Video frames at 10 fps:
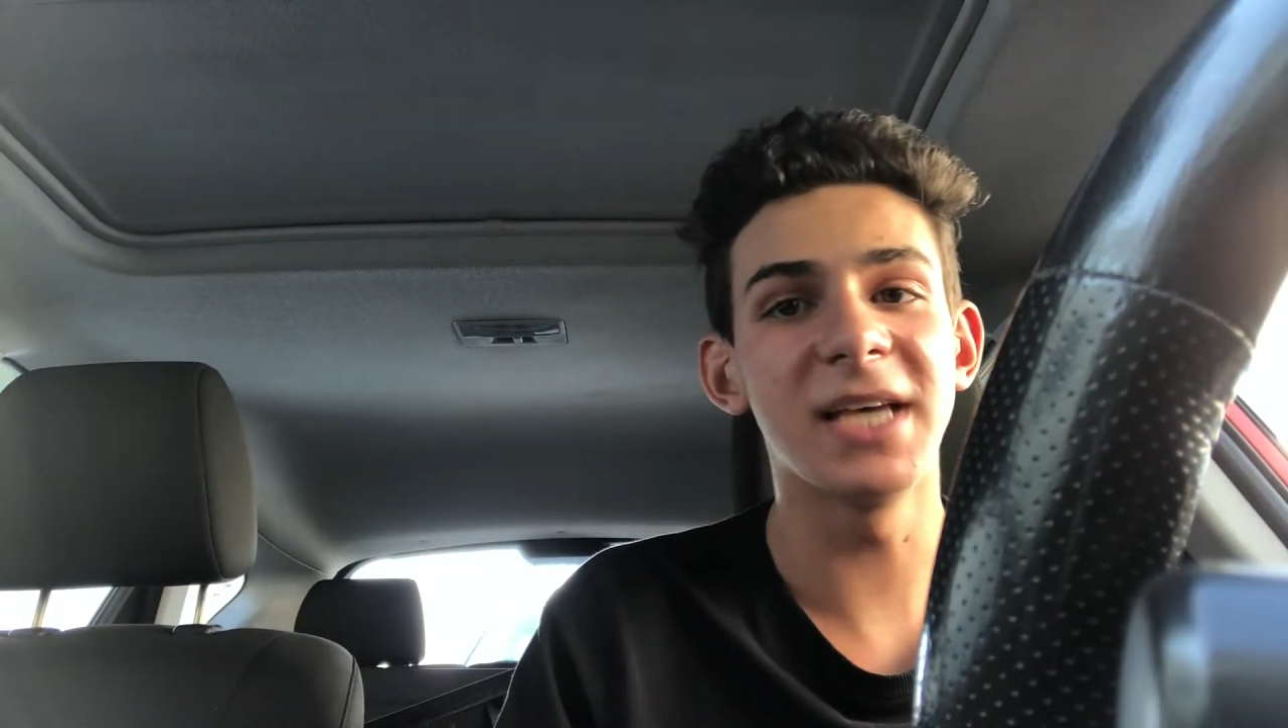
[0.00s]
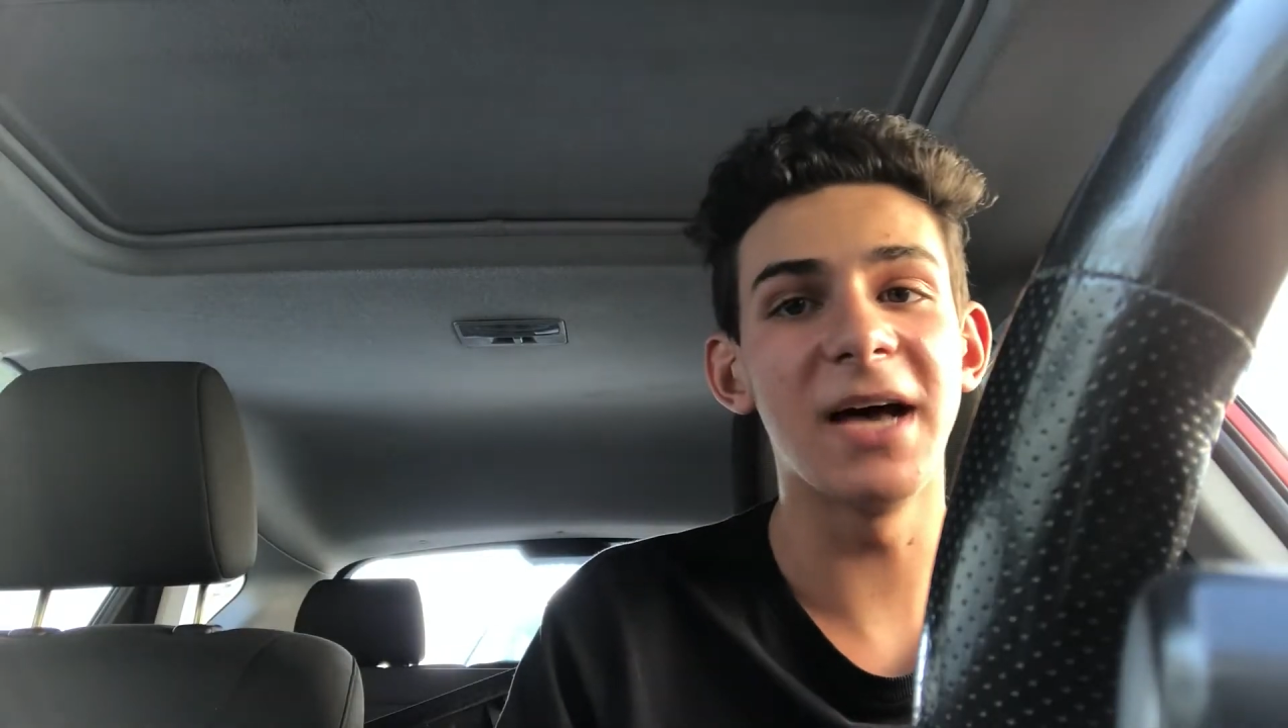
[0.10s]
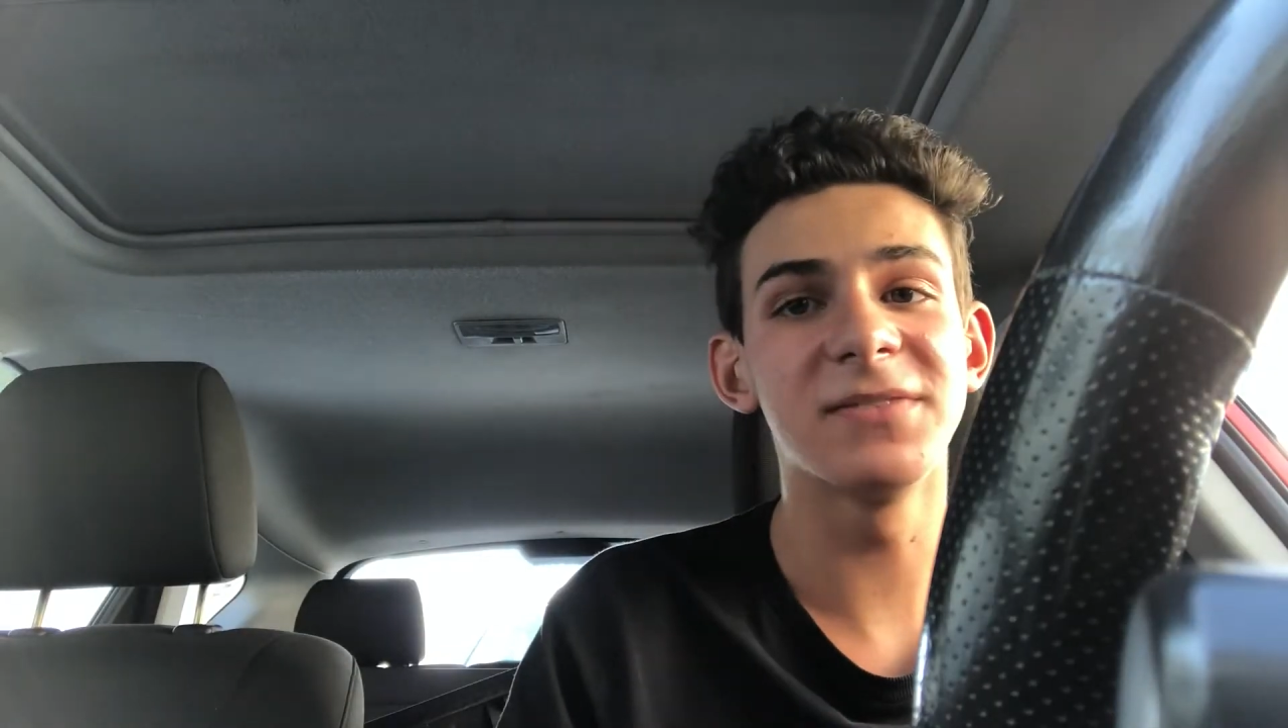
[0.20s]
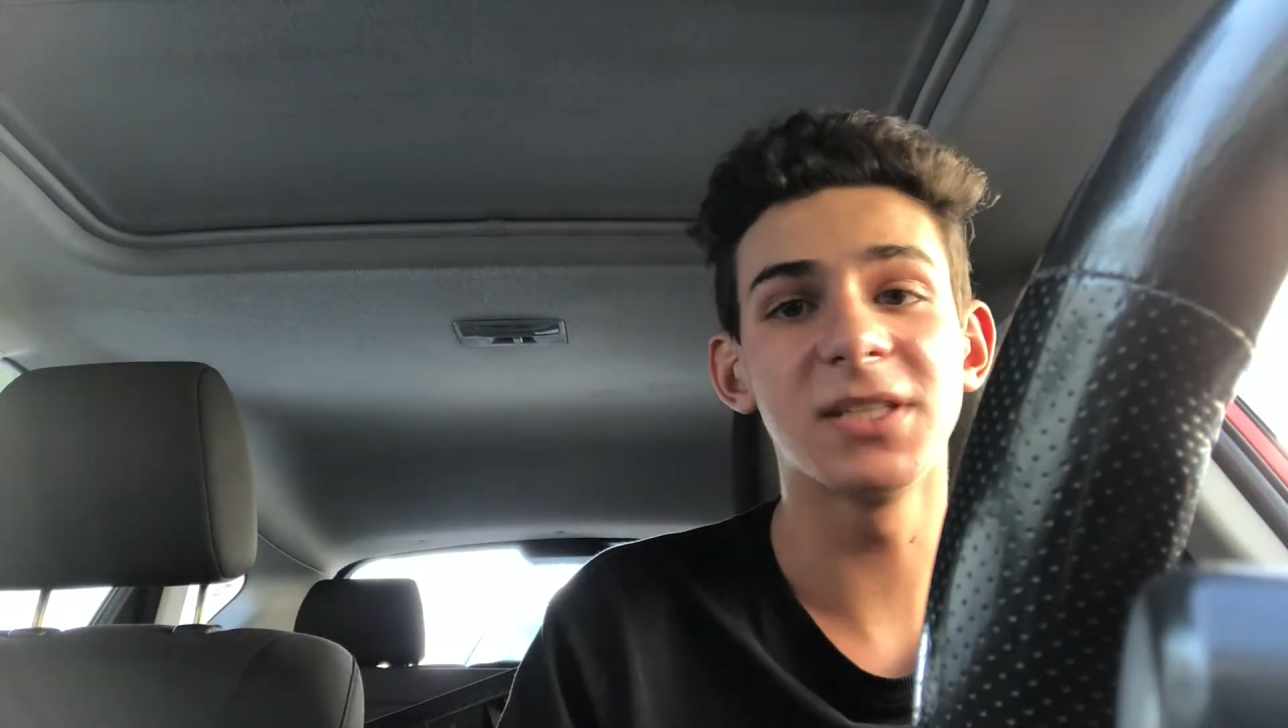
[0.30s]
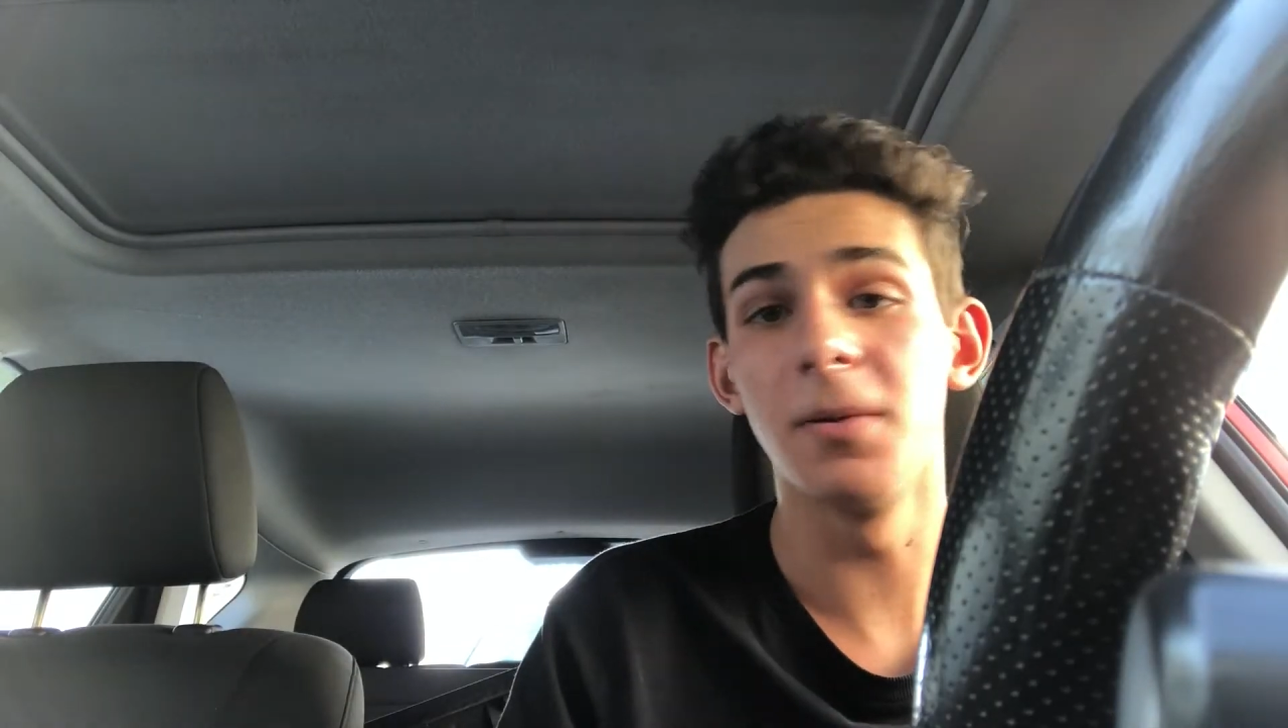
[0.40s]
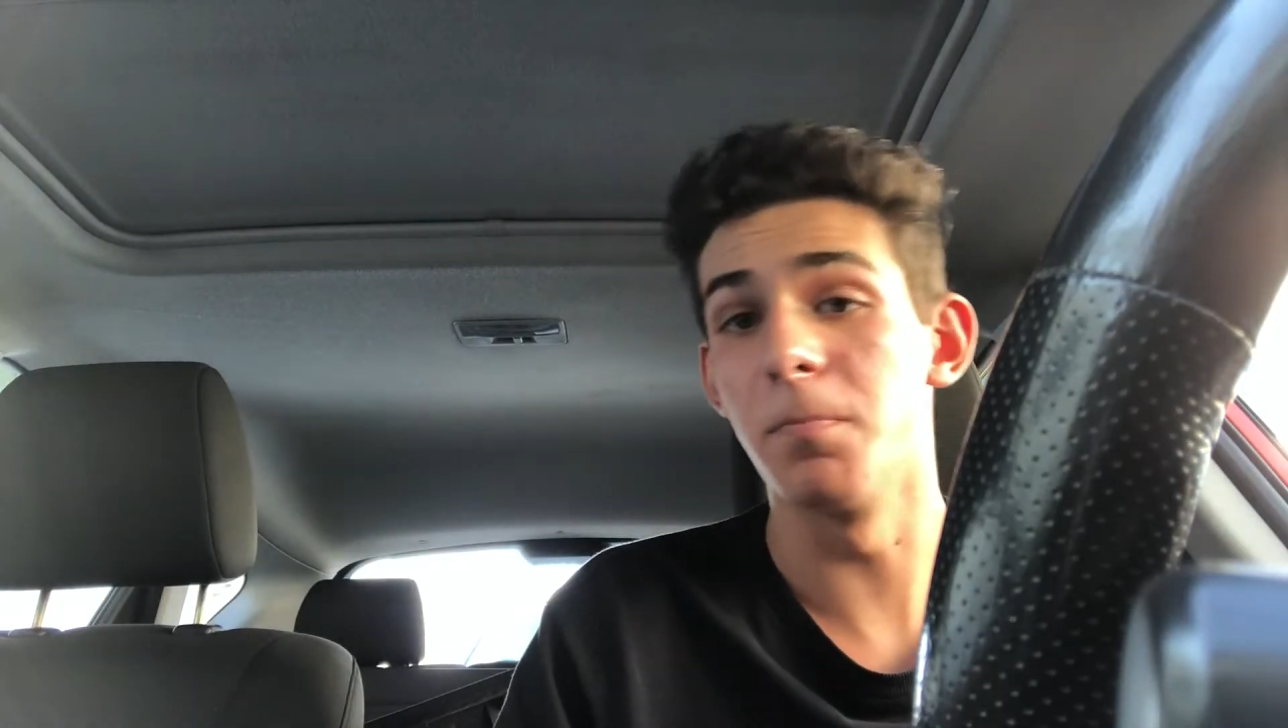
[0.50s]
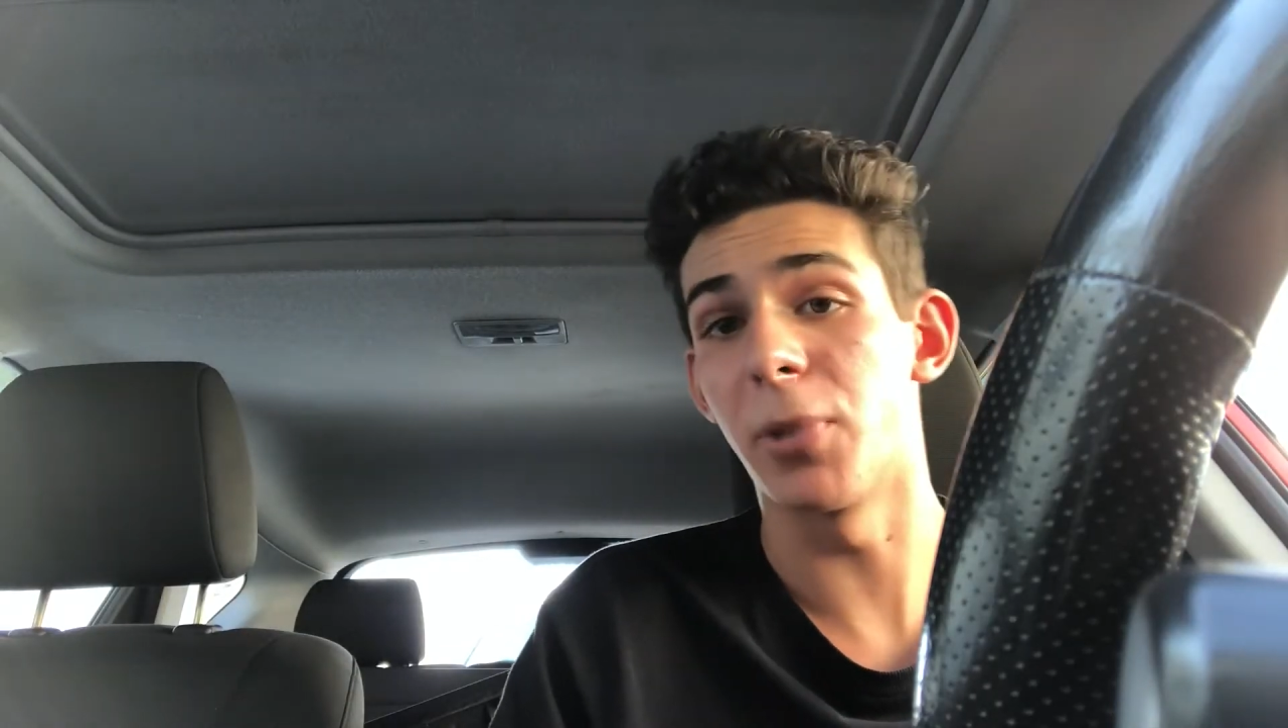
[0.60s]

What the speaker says: have some